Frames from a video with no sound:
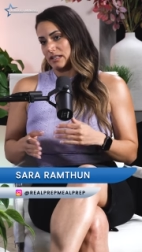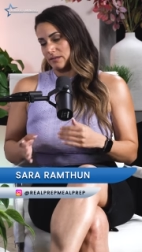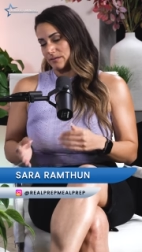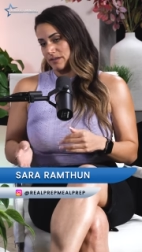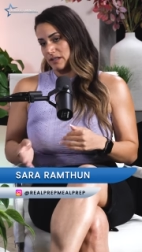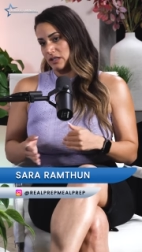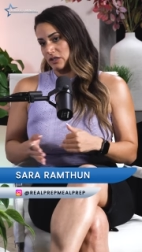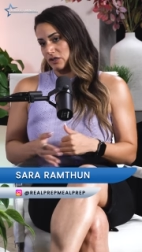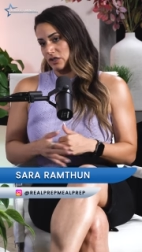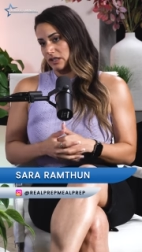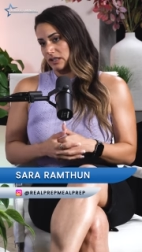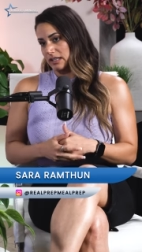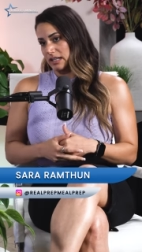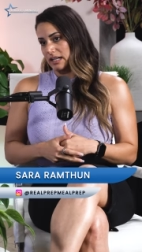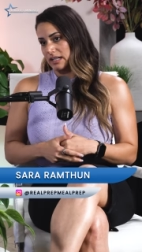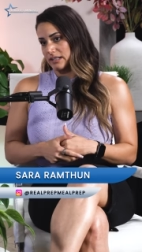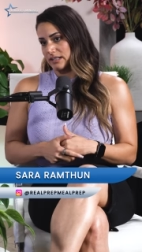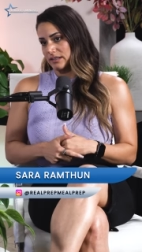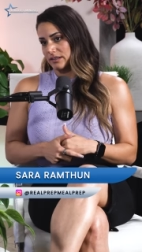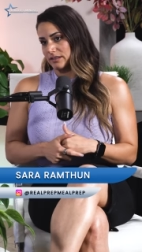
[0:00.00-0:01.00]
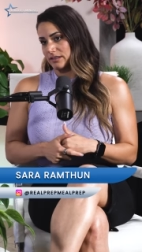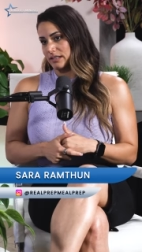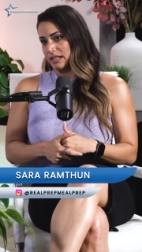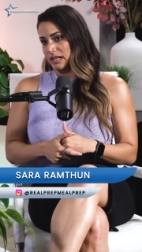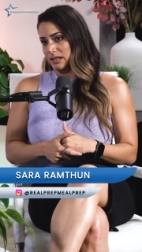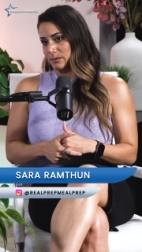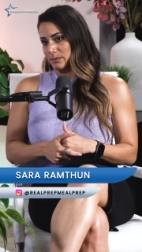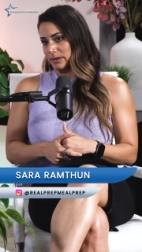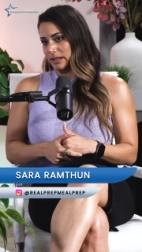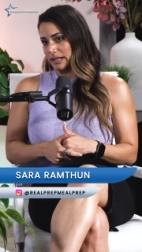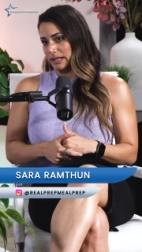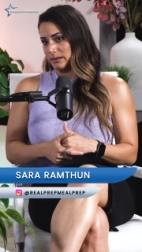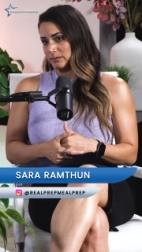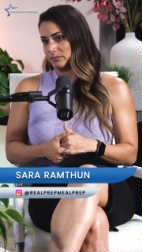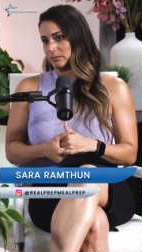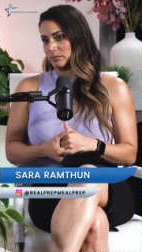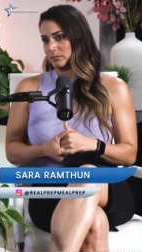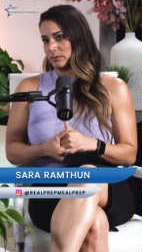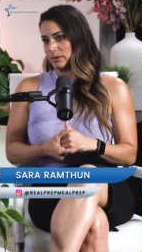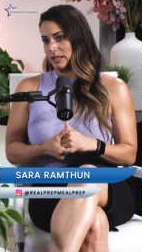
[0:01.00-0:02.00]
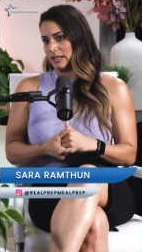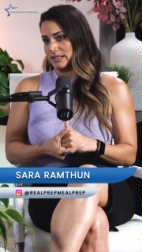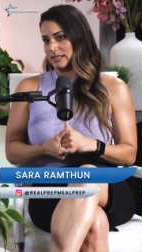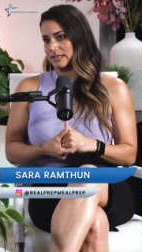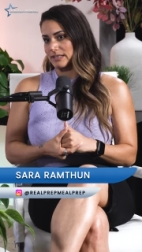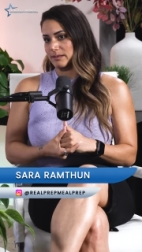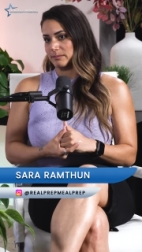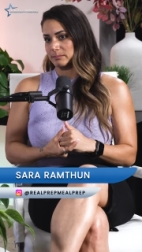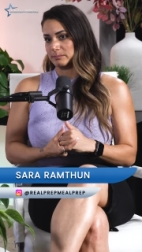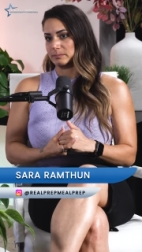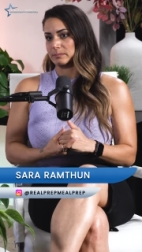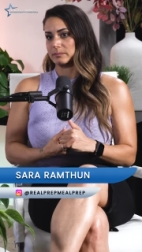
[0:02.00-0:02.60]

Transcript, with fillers: finishing that year that way was